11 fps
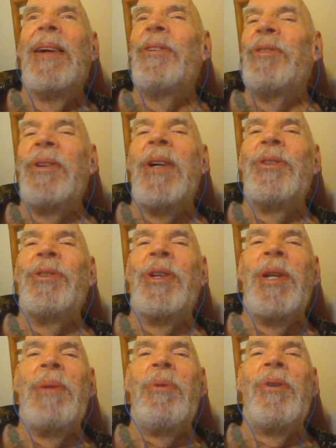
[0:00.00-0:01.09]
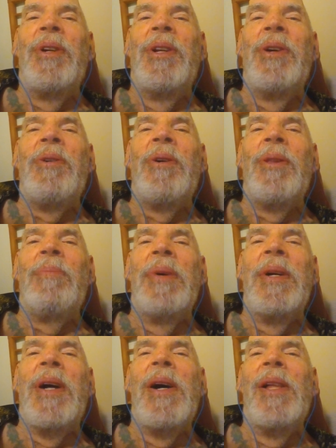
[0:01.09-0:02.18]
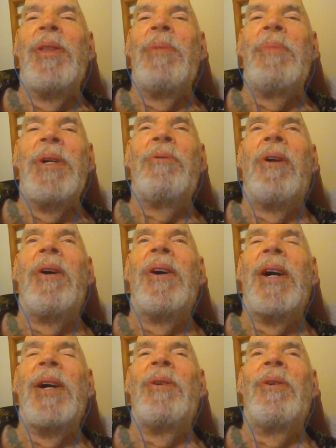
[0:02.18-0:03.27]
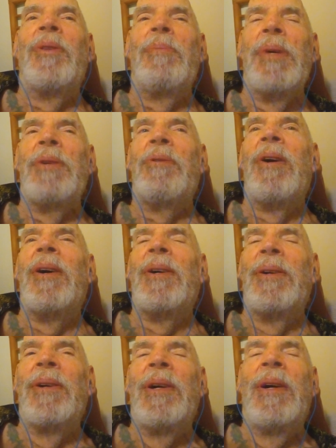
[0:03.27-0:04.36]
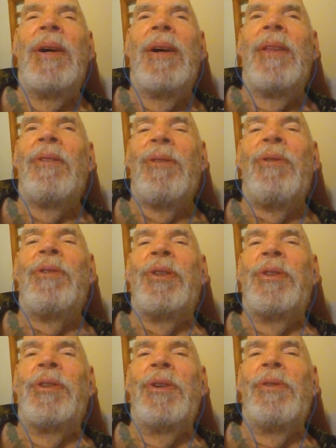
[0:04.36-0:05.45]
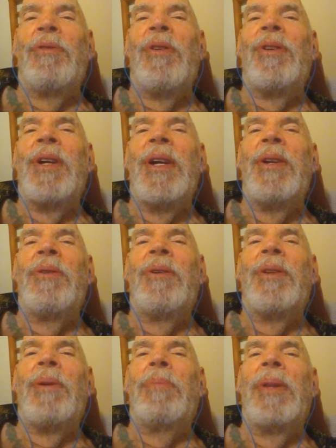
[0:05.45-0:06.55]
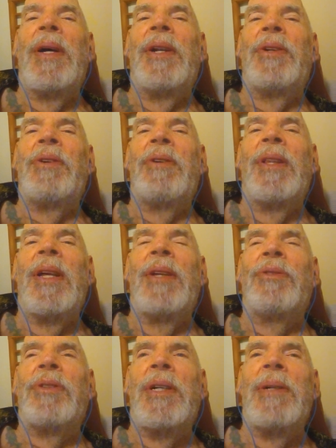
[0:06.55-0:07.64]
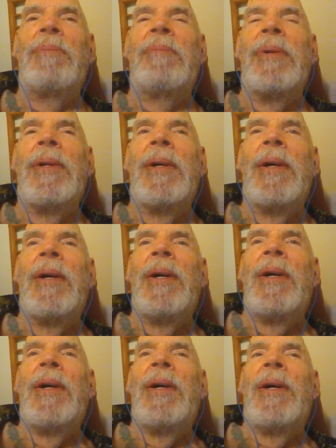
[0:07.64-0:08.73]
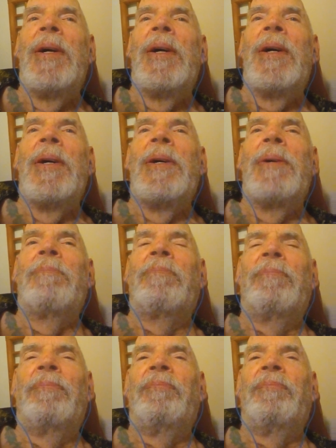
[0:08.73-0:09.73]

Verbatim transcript: it's a nice sunny morning here on the Big Island, the Big Rock. I call it the Big Rock, the largest shield volcano on the planetary landscape. Um,